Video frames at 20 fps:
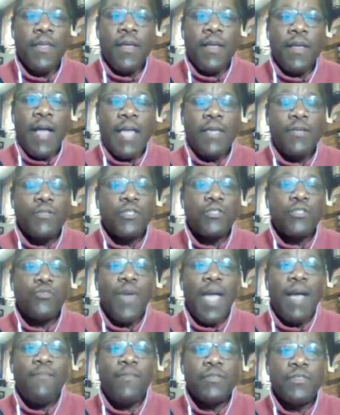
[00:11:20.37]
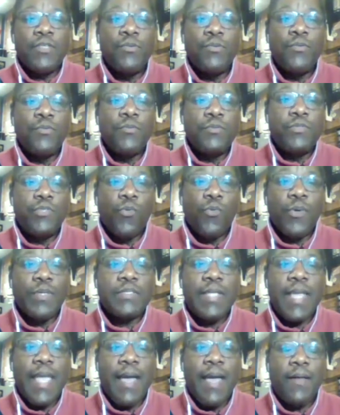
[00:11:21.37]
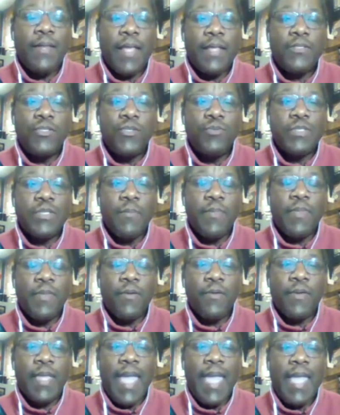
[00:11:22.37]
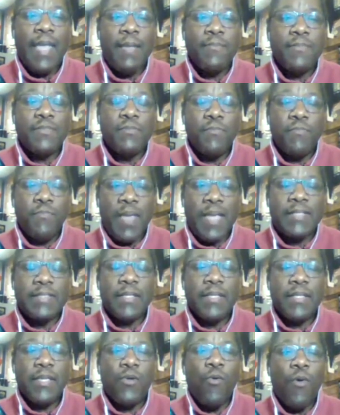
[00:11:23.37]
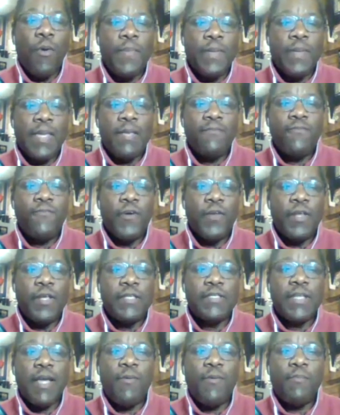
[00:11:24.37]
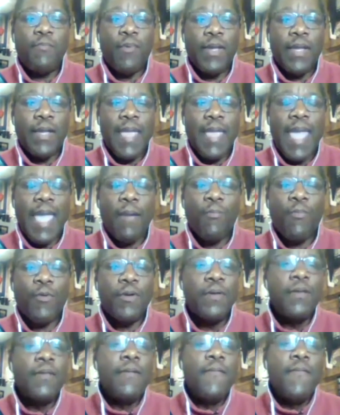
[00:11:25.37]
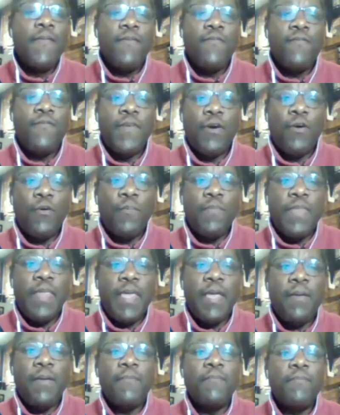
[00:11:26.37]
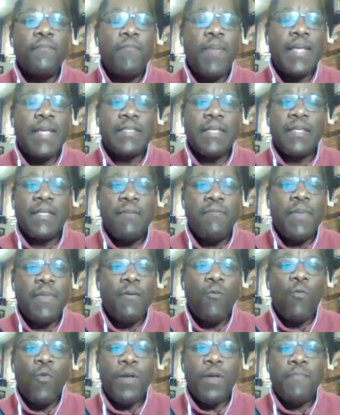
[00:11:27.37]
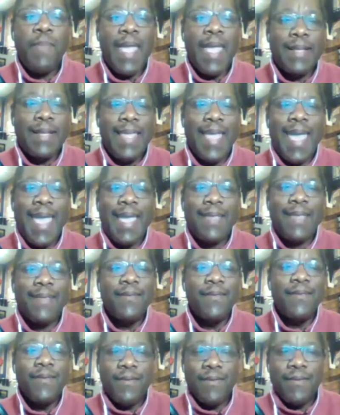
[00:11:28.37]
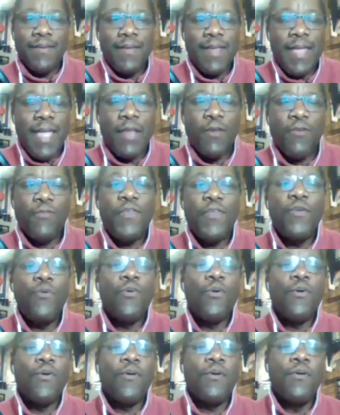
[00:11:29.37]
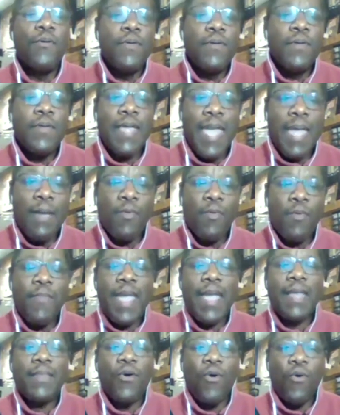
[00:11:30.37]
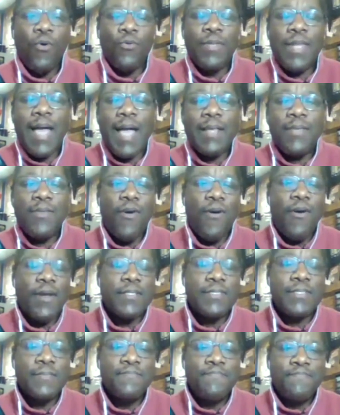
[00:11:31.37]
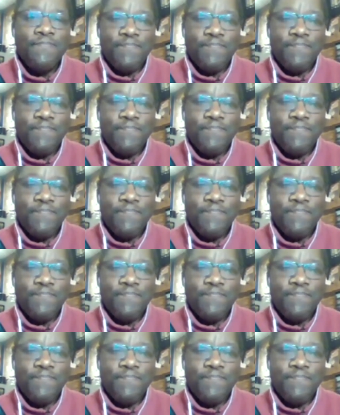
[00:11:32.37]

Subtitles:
I used to travel to Georgetown and do some of their games, basically go up and get footage. I would bring a camera, film them, basically be a one-man gang, interviewer, cameraman, the whole 9 yards.